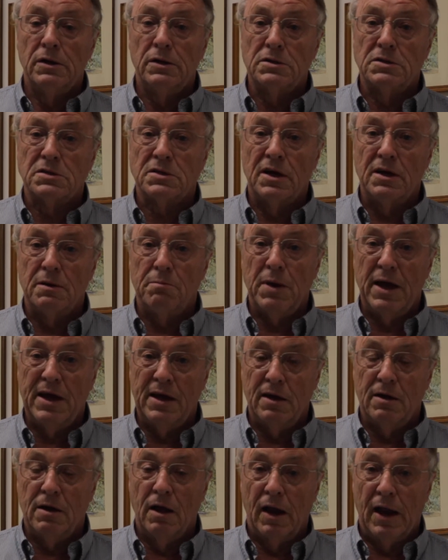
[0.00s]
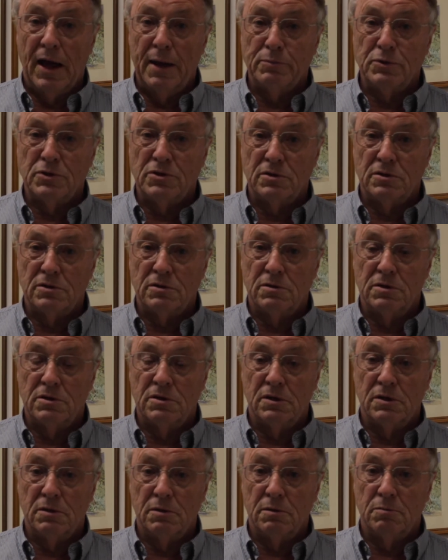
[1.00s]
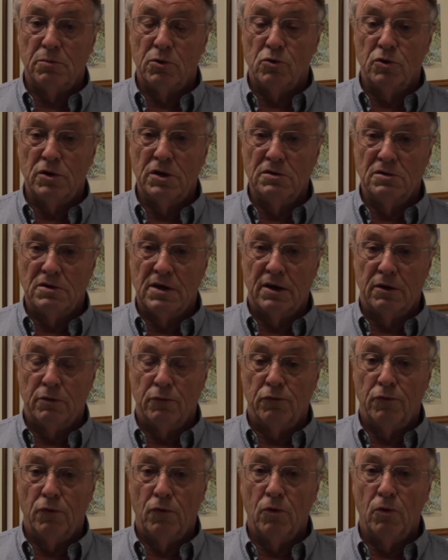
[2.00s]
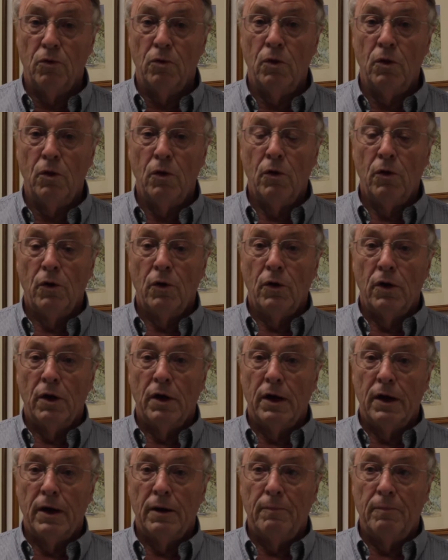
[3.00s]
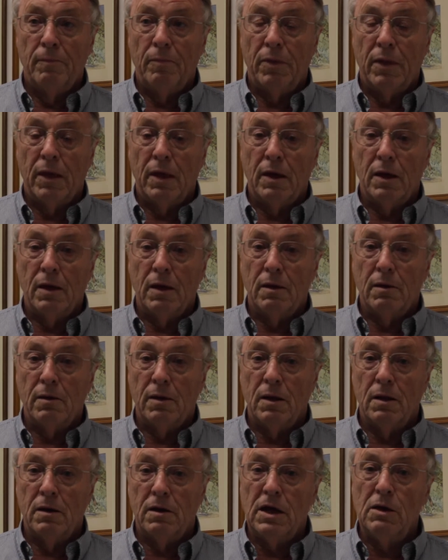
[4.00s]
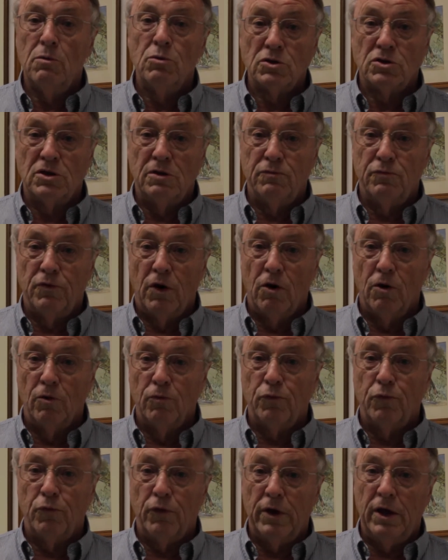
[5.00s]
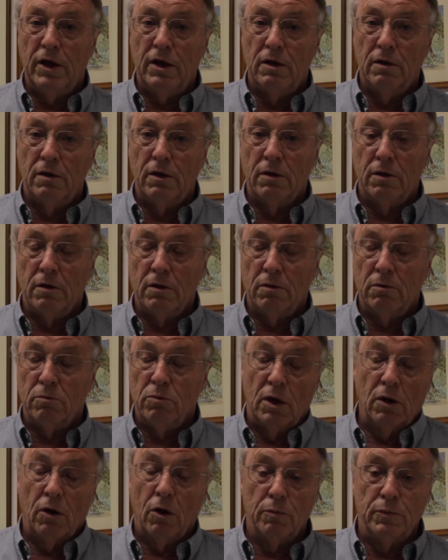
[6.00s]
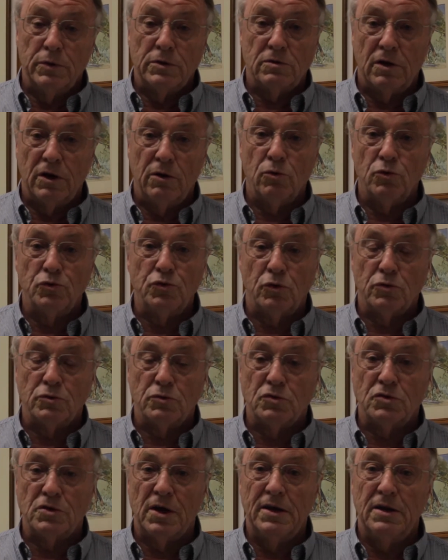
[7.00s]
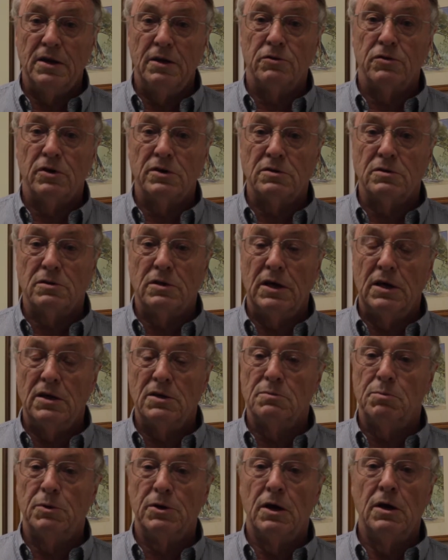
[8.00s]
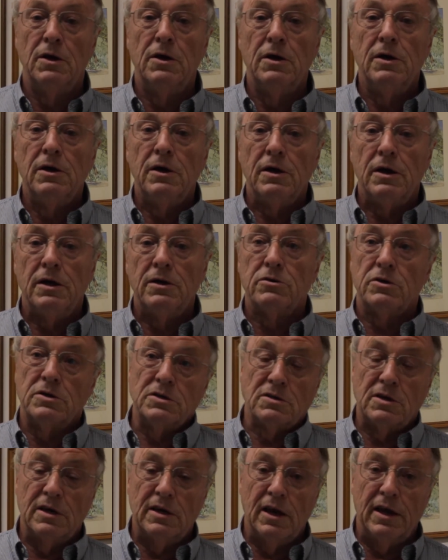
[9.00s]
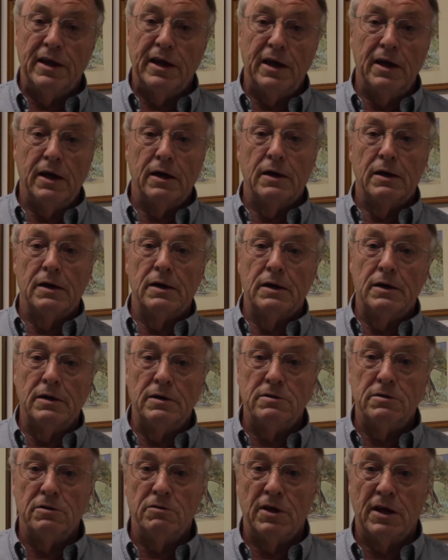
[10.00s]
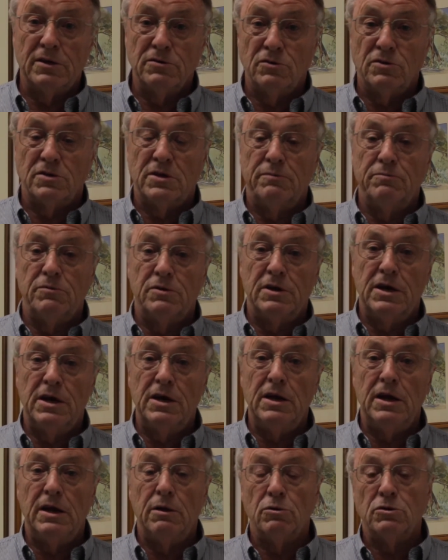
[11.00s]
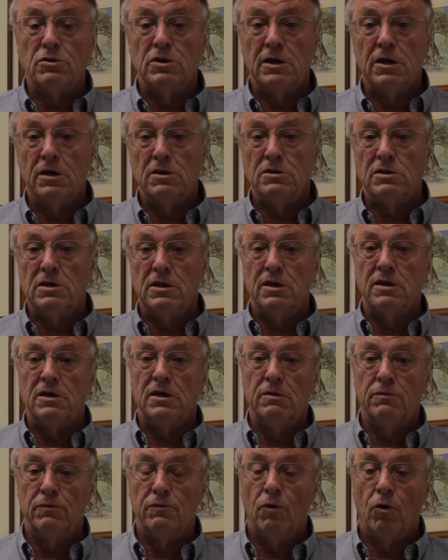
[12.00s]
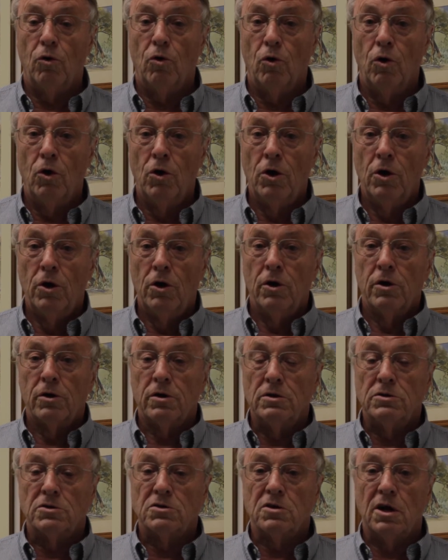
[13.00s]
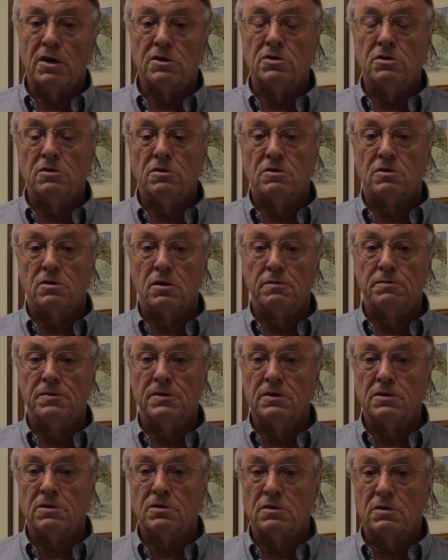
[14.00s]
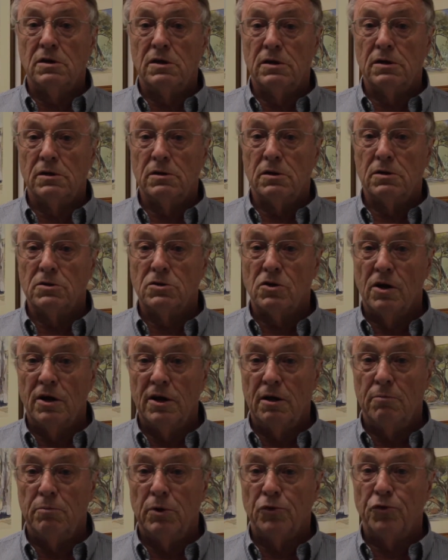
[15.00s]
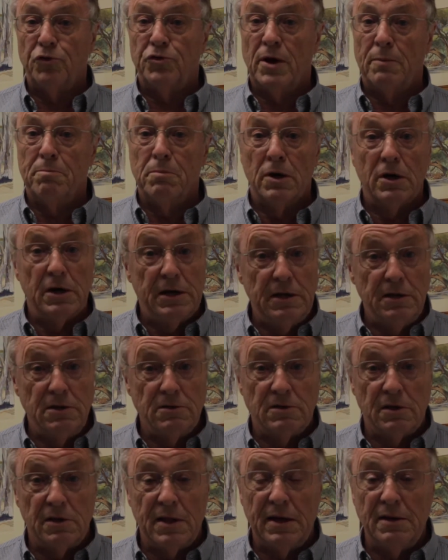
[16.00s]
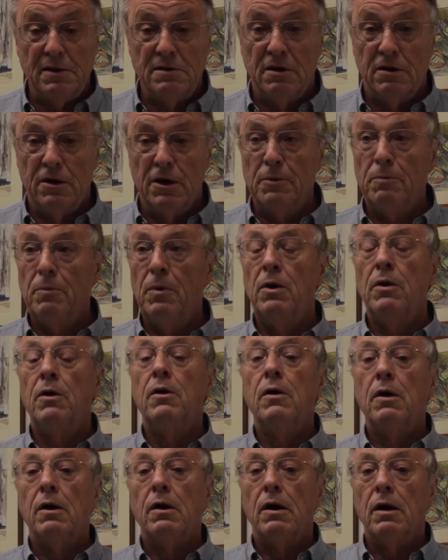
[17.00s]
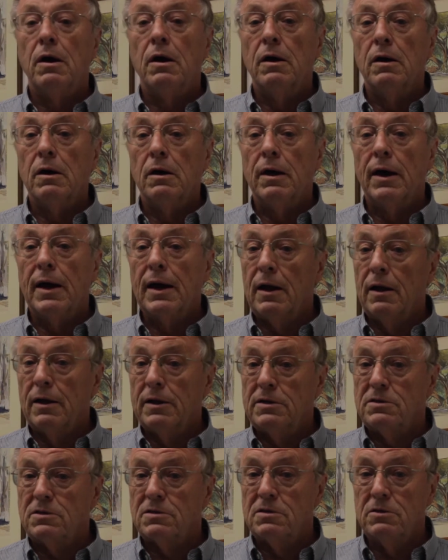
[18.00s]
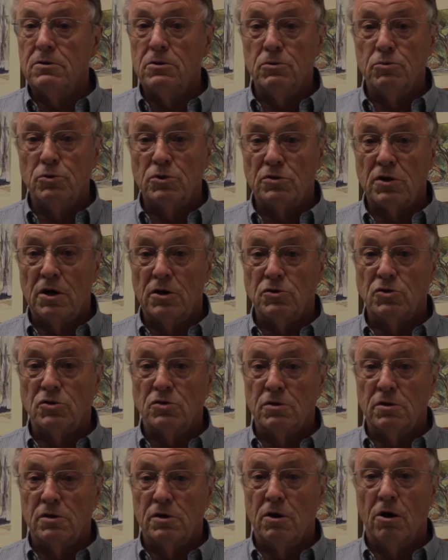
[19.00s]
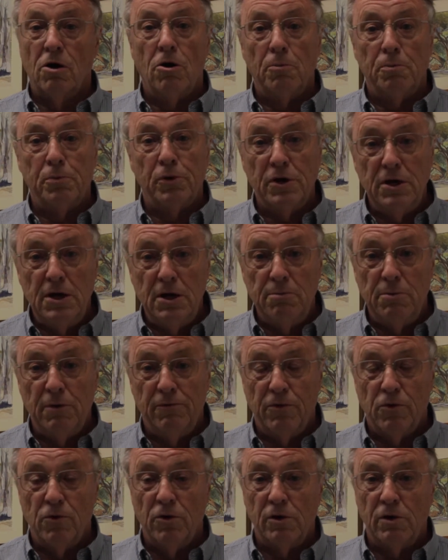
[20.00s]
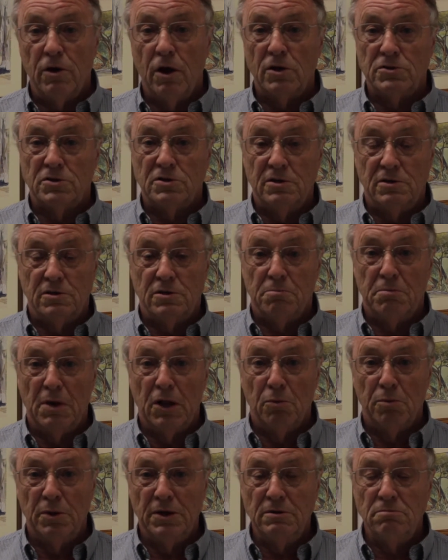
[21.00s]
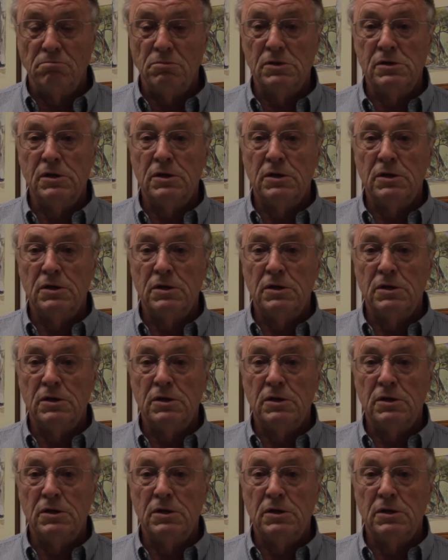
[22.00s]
state bank collapse that brought his downfall. And he was involved in, well, obviously all sorts of state interest things, but interestingly, in 2017 he was negotiating for constructions of the first Australian-built submarines at that time. Adelaide still was host to the Grand Prix before it lost it to Melbourne,